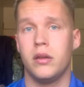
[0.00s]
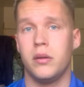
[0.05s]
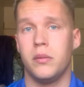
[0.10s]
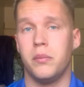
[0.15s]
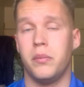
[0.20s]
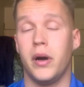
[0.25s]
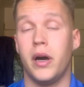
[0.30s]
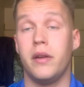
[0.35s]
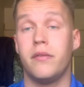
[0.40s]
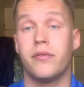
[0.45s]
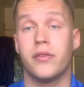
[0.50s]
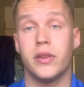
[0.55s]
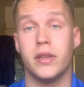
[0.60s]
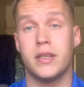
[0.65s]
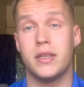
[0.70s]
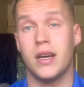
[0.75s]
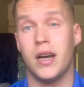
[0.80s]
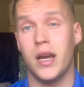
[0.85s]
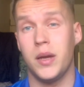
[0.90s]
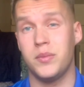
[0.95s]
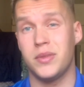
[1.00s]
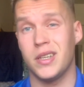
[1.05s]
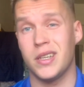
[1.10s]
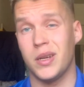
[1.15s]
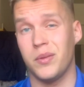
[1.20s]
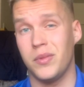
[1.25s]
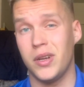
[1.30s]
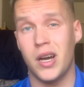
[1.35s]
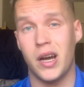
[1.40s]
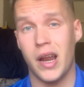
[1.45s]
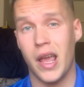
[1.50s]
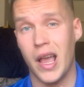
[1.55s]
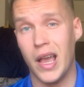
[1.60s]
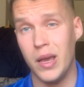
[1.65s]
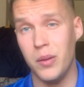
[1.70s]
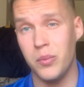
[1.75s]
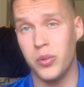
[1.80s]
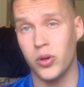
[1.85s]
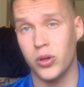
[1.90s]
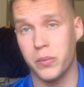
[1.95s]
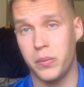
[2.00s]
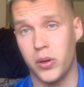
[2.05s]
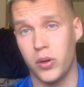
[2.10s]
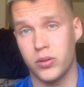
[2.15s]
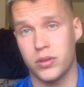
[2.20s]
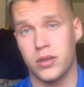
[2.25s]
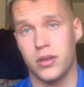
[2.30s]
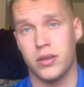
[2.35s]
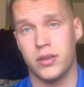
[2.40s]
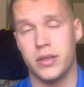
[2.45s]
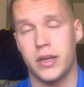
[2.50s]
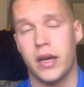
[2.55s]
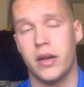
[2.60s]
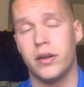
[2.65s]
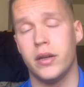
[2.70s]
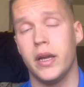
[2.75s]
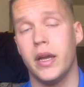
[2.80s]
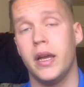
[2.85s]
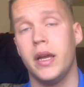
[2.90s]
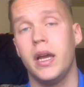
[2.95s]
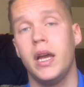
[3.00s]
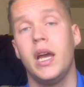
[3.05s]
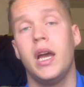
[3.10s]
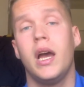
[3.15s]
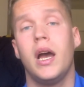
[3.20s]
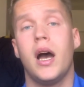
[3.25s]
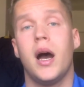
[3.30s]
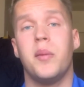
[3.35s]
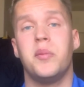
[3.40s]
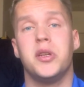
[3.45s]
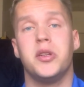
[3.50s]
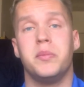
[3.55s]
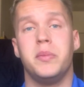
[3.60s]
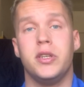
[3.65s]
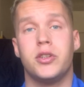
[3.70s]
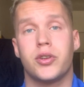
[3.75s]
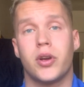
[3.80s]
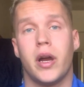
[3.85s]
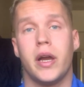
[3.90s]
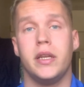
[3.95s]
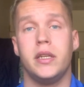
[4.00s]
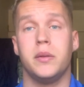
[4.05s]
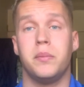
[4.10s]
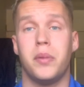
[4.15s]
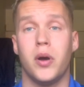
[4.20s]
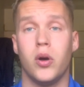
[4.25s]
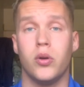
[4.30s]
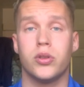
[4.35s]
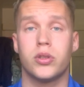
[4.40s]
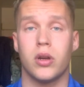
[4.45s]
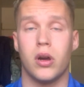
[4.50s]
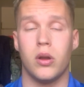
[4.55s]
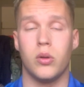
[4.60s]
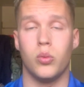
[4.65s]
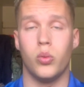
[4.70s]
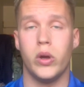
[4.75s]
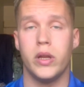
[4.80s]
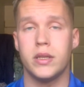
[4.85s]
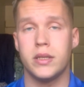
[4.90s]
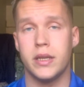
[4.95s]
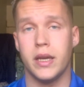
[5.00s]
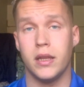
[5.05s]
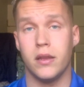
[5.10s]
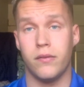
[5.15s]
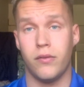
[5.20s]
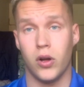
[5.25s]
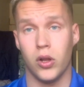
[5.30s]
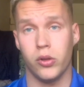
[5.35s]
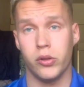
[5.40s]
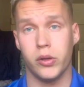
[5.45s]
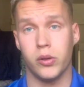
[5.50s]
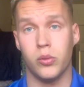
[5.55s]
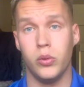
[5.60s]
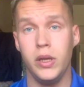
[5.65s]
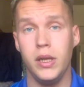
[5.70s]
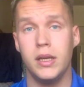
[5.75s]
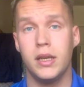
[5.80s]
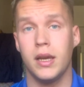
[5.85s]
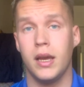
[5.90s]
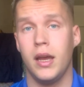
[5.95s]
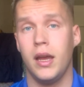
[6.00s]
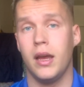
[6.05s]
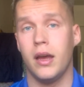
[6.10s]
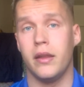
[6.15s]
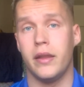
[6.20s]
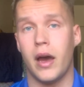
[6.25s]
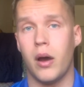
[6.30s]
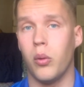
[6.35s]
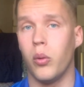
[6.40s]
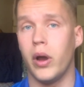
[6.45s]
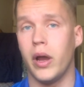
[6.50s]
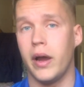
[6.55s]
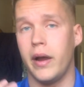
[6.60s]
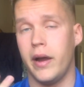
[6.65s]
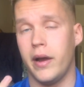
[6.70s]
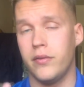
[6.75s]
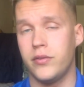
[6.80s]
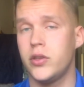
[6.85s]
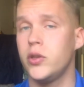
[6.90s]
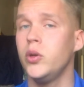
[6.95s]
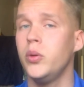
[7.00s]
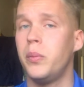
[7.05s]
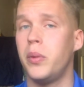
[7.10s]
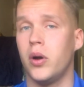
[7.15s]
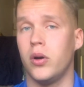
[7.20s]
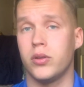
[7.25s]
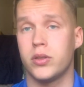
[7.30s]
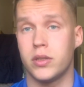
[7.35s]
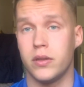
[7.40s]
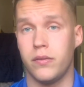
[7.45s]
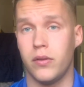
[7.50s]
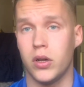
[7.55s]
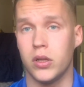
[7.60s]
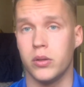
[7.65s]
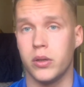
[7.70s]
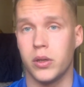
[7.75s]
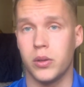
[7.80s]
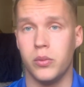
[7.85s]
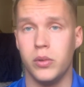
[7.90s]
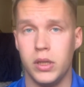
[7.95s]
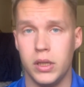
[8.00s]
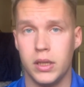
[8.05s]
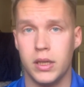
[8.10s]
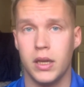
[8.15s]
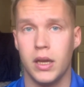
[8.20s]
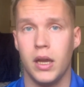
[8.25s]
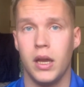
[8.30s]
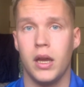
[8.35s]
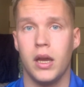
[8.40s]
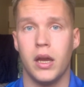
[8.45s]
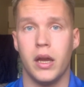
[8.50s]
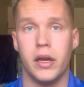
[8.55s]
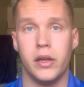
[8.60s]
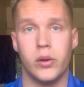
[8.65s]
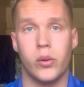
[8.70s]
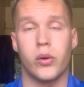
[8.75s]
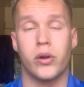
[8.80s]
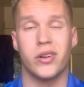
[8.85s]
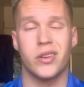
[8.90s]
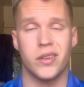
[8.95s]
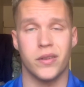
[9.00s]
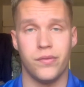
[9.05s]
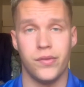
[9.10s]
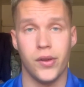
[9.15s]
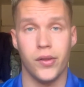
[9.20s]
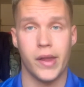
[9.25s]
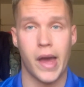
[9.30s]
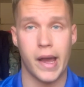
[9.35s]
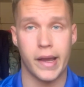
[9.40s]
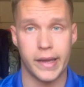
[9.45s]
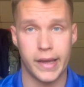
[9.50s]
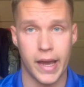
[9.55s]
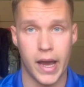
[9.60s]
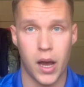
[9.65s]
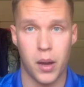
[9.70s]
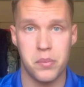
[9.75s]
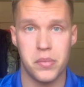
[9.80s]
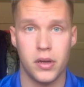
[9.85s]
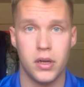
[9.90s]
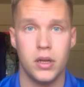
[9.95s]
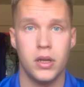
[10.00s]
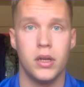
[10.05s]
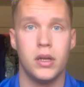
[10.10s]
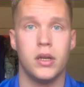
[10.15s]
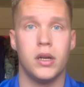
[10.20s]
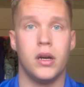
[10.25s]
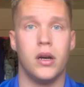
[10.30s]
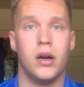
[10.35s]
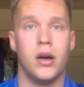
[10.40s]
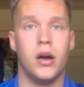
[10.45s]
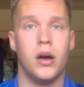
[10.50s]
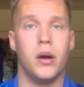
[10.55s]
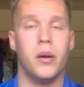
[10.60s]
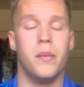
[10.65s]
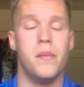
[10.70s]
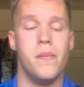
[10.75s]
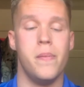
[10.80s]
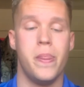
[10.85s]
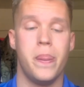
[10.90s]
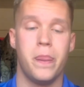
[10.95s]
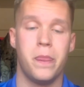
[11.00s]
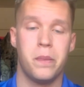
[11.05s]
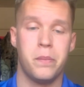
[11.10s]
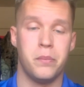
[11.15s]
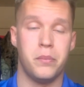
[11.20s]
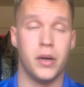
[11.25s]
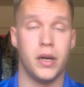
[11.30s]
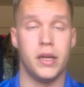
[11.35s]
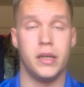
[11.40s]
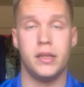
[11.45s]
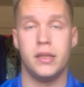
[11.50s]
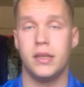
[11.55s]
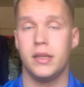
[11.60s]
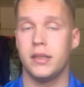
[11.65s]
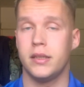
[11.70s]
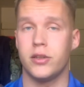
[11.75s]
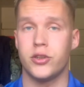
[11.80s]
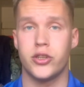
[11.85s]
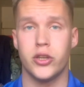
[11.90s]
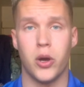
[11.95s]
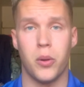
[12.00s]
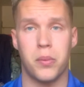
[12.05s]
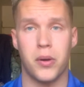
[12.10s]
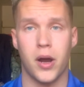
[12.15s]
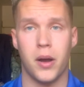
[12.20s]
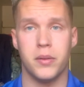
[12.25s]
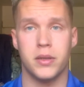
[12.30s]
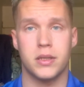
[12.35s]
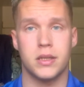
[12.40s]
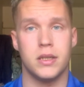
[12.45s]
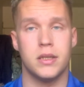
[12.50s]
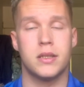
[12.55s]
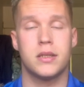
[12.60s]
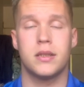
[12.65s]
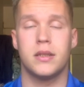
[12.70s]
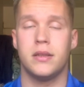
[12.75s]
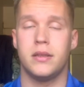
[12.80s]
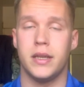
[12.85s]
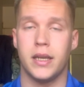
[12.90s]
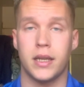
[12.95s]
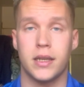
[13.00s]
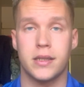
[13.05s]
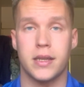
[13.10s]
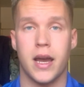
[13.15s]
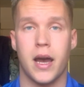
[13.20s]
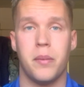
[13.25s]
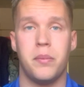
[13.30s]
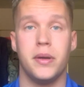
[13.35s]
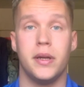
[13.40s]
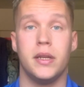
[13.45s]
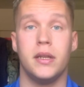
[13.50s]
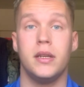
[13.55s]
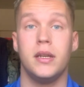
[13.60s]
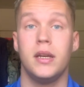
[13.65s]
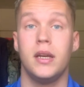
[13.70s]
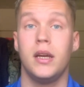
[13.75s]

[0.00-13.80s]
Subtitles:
but for the times that I'm not able to post on Saturday, I'm gonna be trying to post on Wednesday the following week, and that way I have two posts the following week in order to fill that gap. But there's no promises, things happen.